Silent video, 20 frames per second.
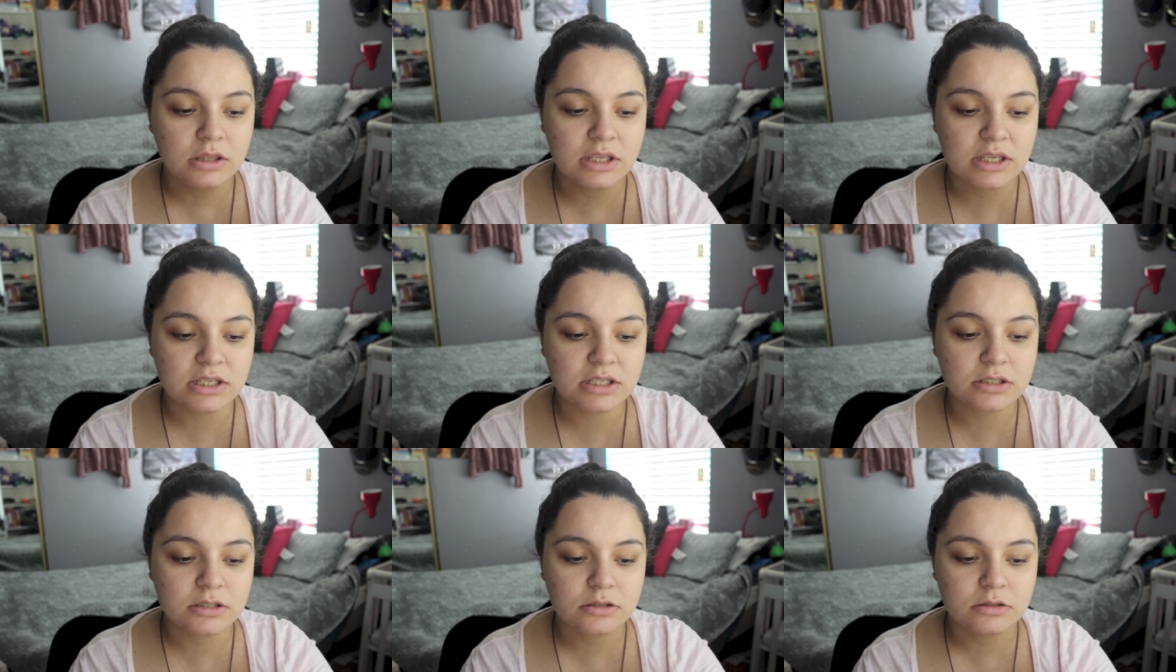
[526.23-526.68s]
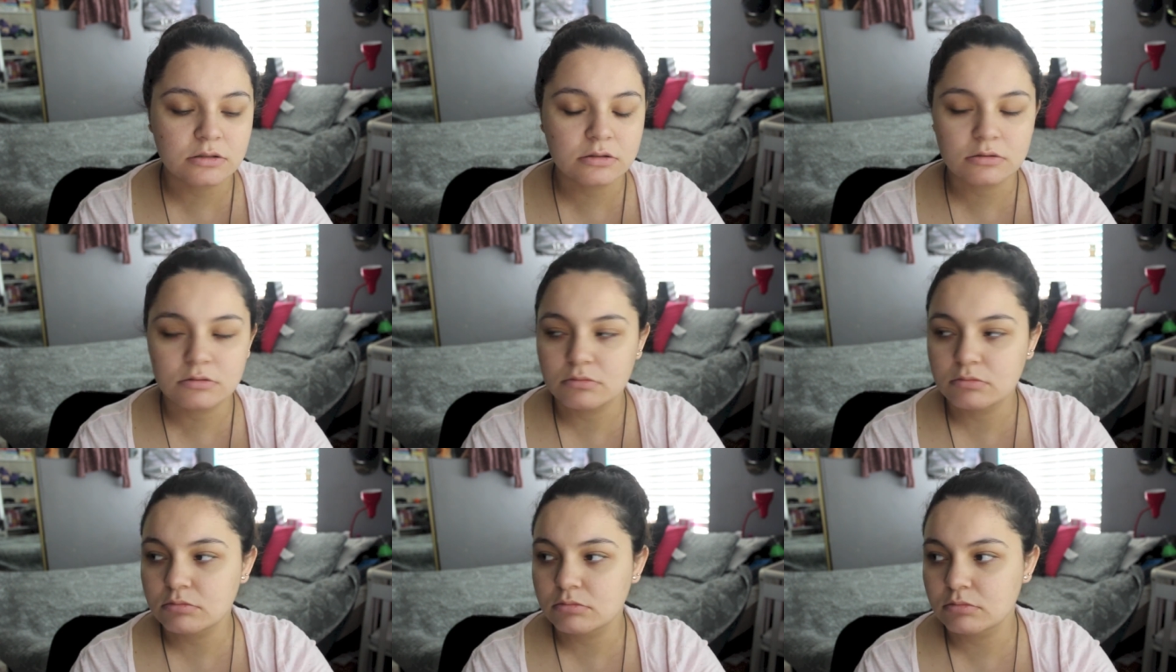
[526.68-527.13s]
these
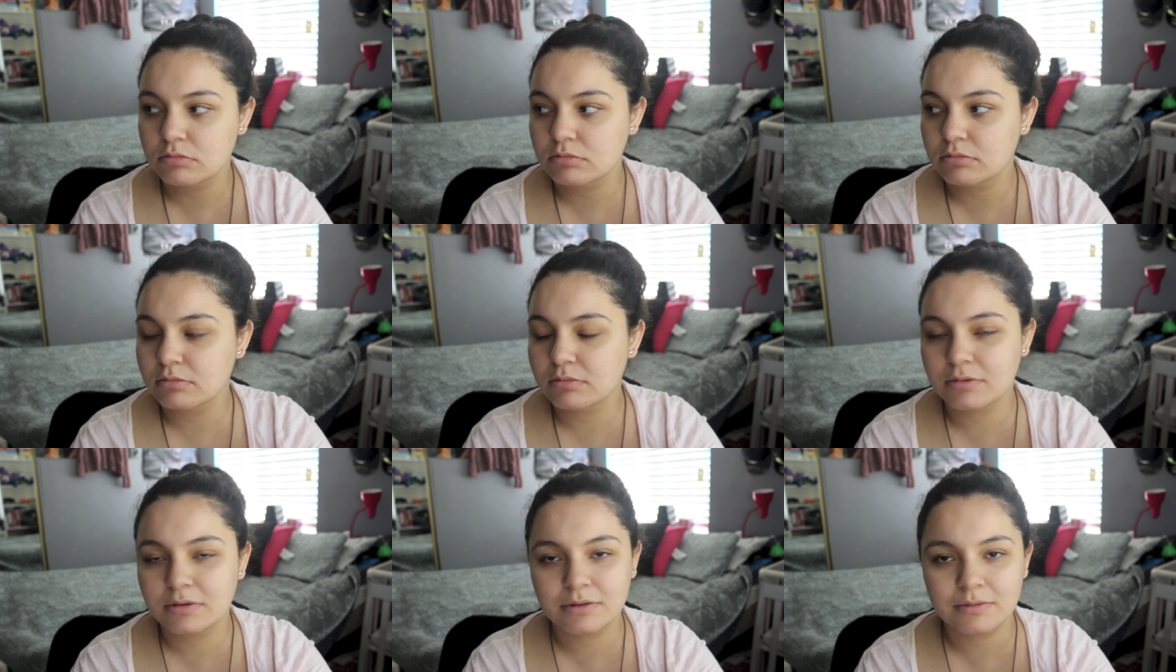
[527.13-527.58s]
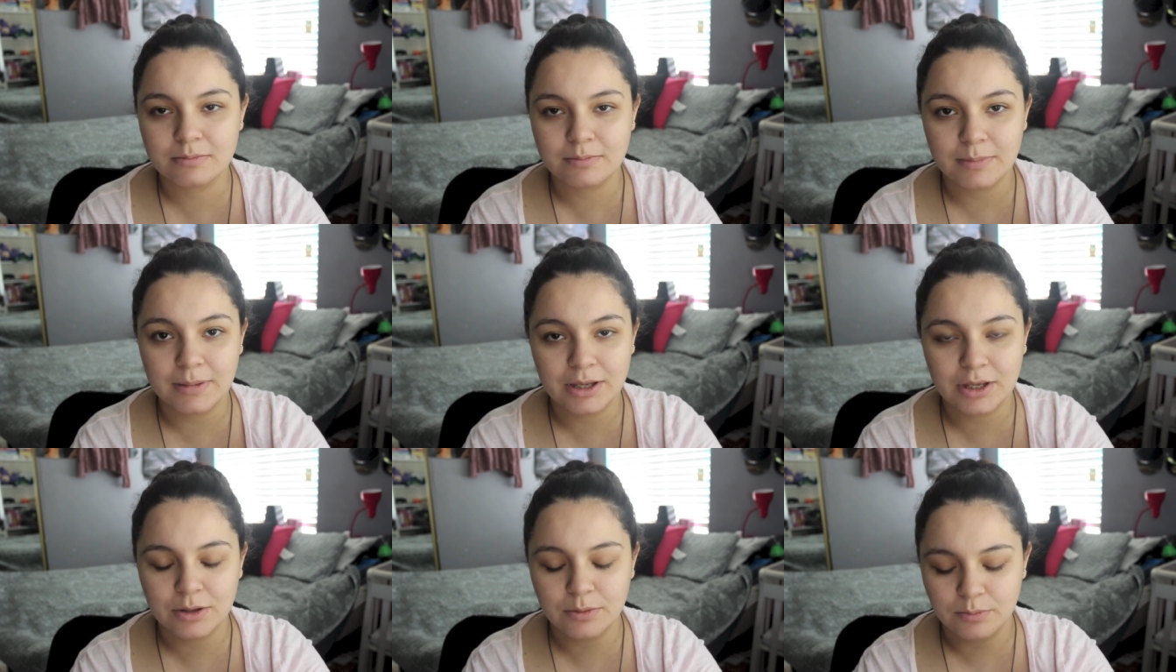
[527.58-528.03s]

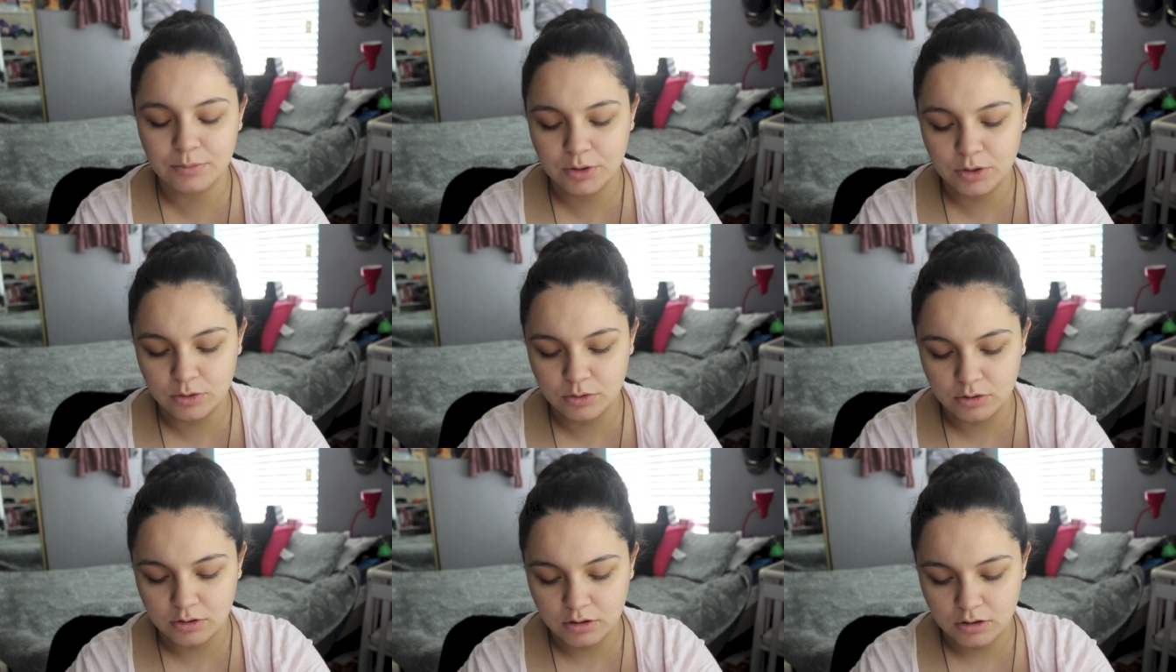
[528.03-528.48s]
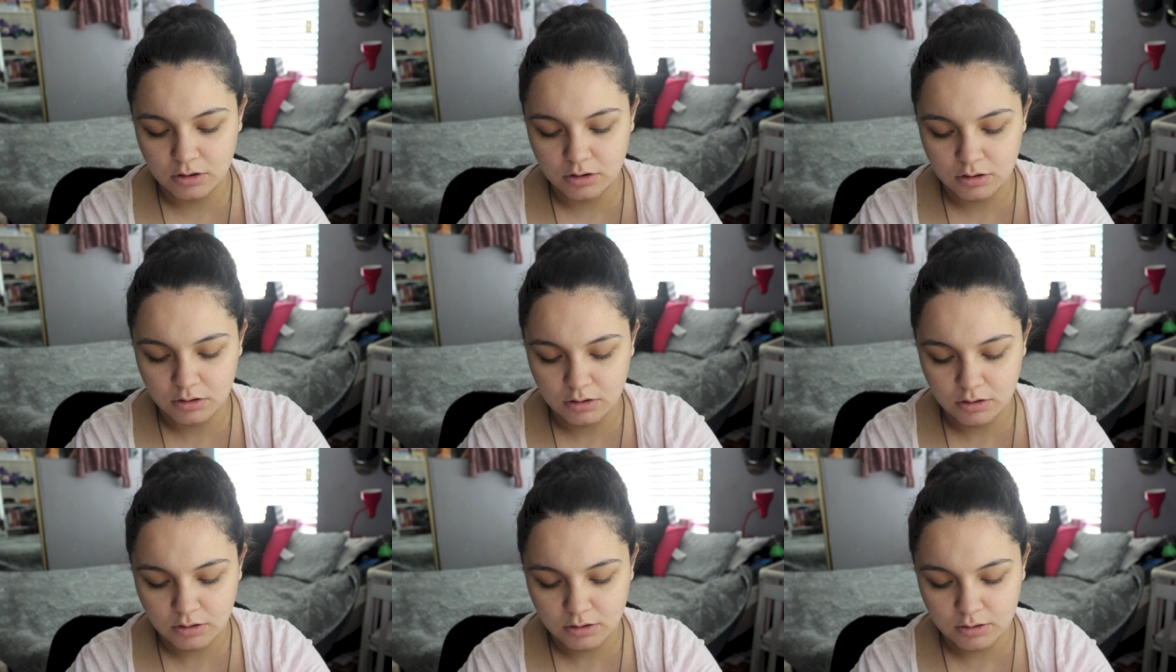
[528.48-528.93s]
my computer
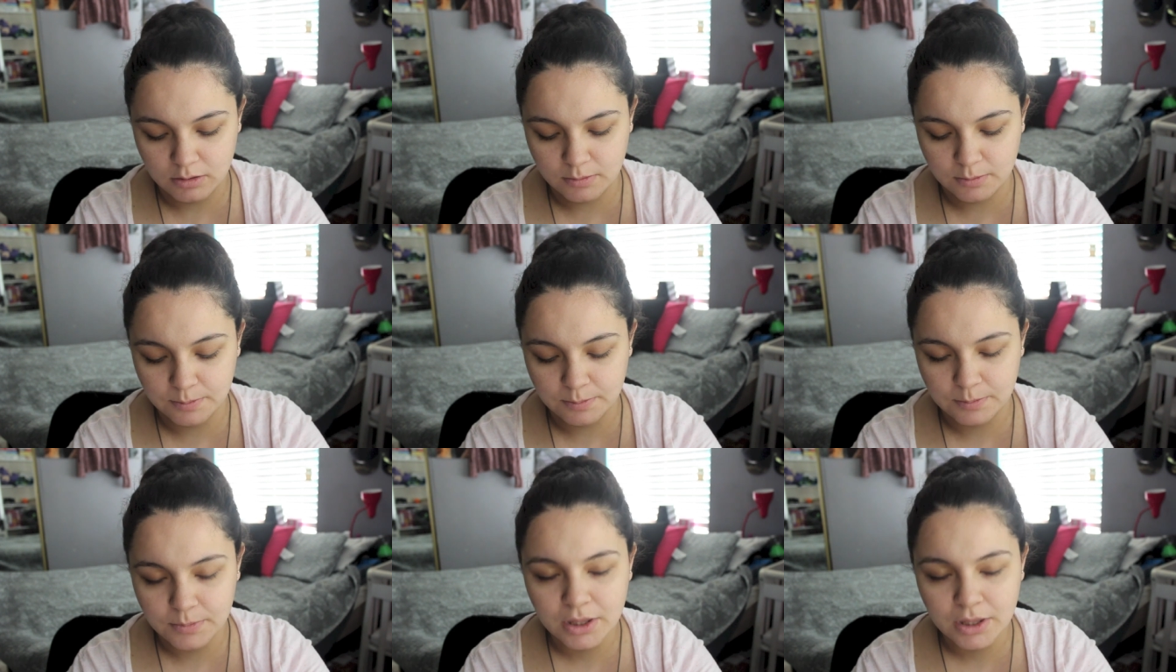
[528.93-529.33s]
um